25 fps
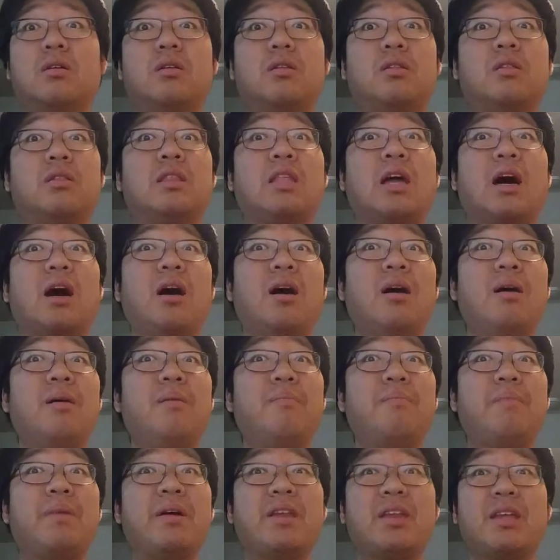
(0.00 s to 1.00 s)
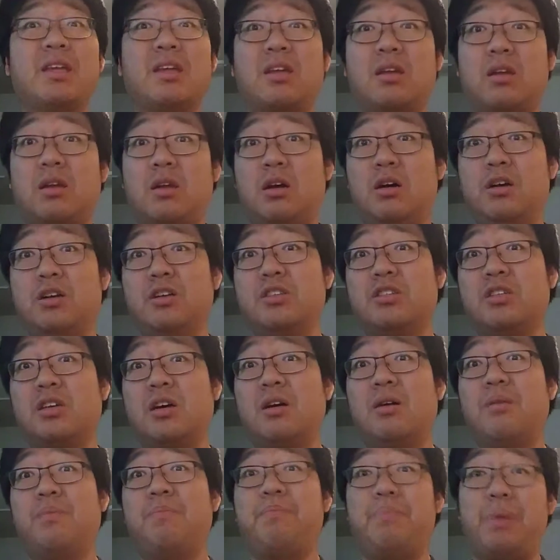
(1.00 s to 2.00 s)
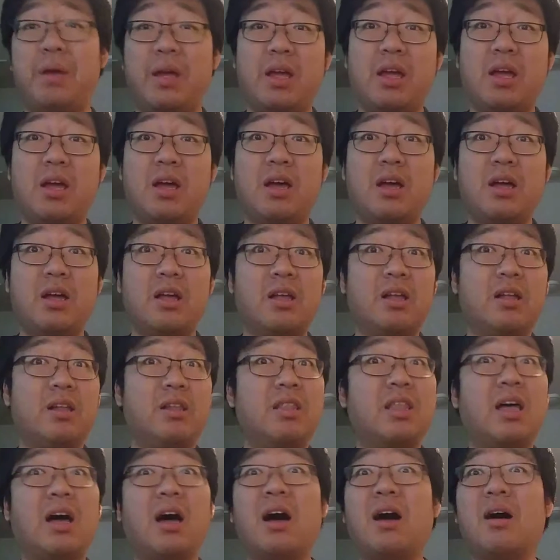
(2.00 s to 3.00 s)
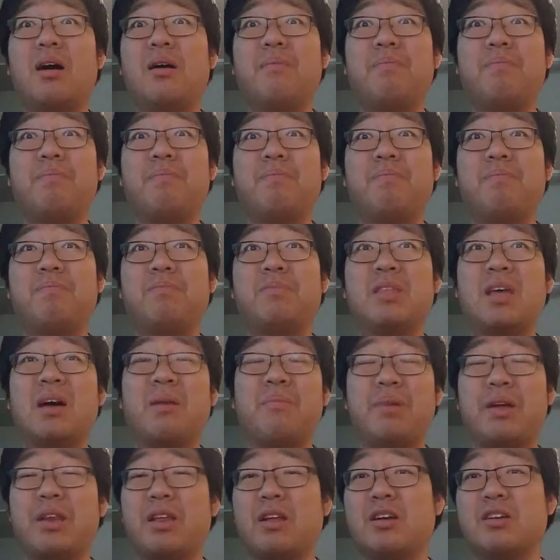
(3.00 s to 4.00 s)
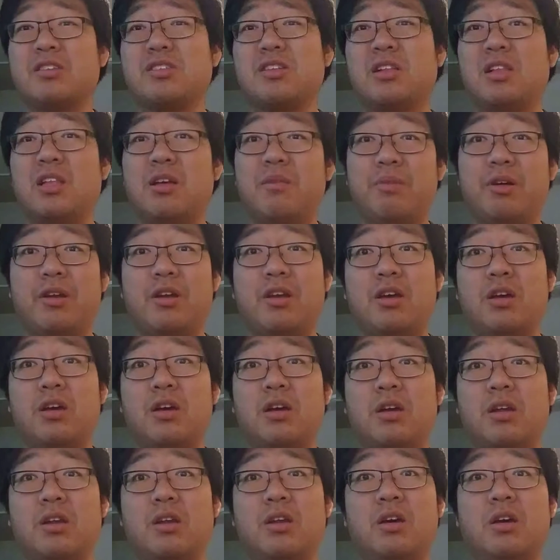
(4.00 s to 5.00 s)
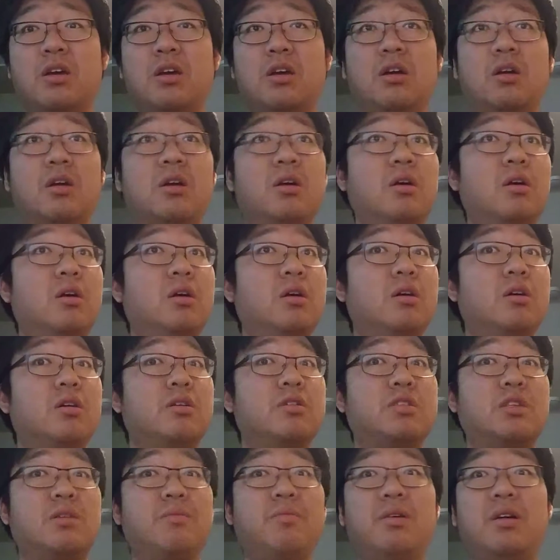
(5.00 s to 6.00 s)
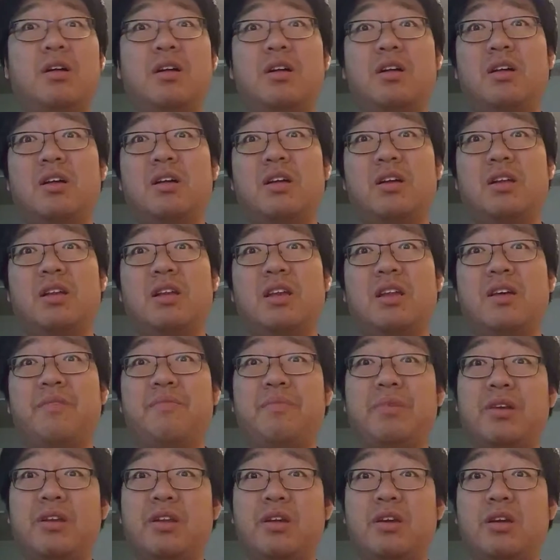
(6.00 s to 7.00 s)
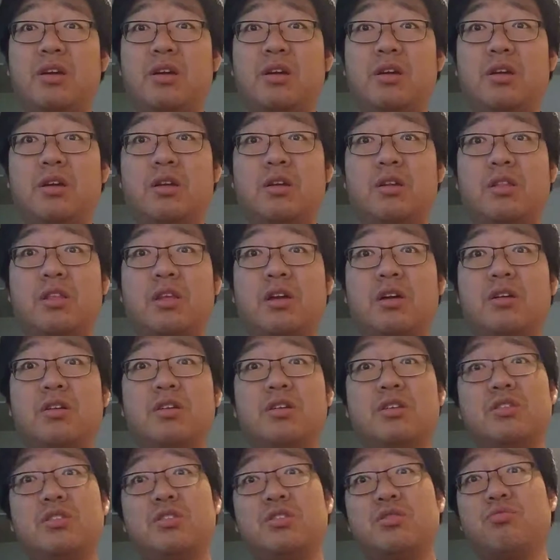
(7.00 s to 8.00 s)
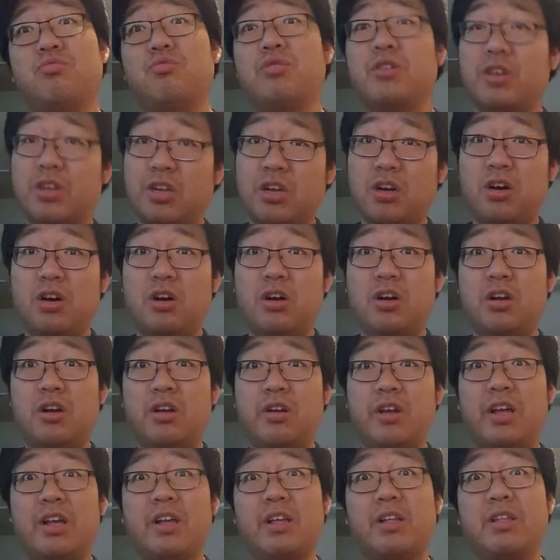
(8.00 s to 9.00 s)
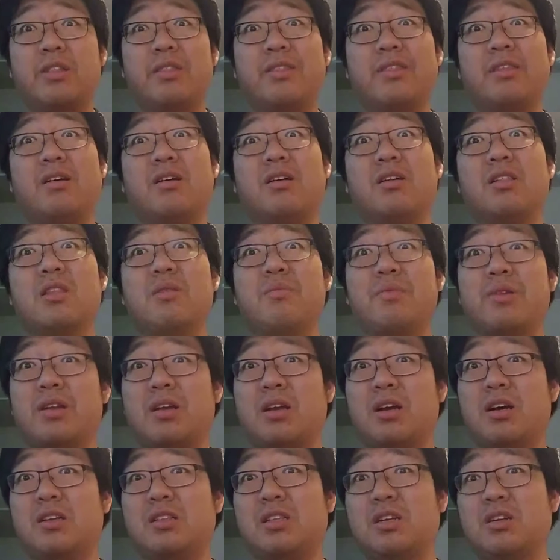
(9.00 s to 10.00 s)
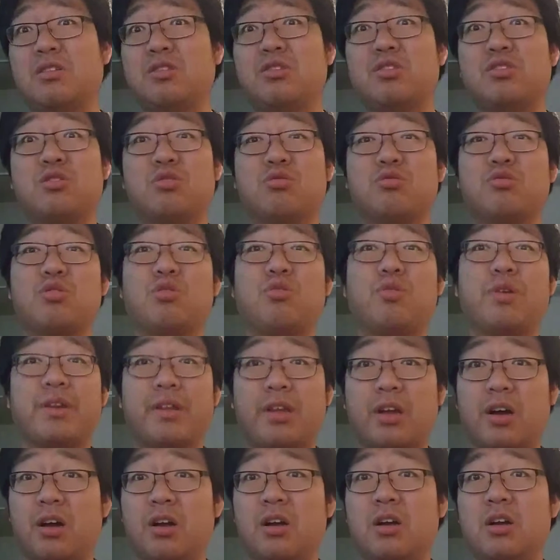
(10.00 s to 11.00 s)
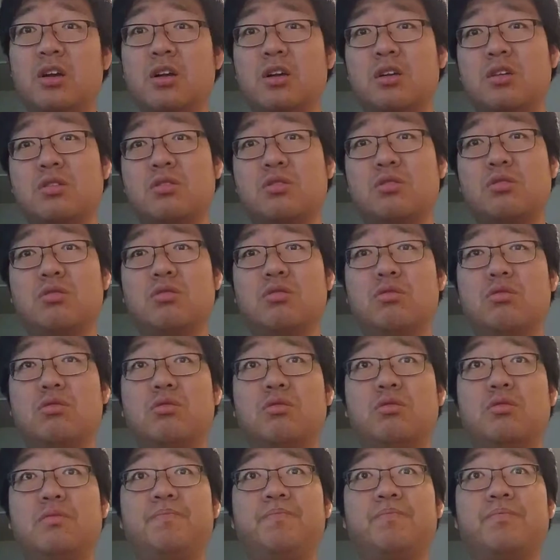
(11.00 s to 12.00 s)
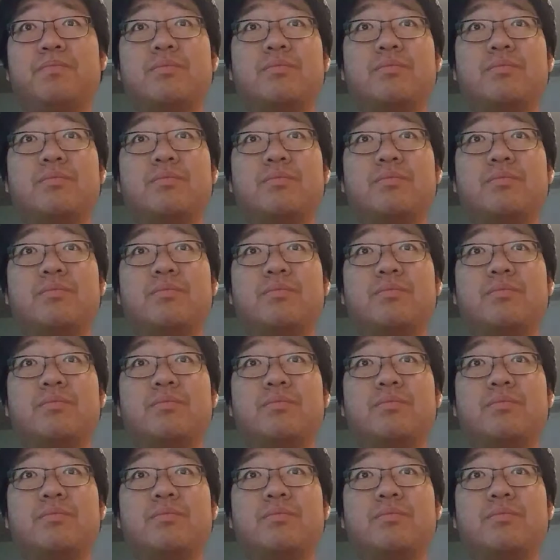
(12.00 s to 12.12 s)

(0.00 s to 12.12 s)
Not many cars are banned, not that many cars are limited. Semi-limited, there is one car, and unlimited car, there is also one car. So,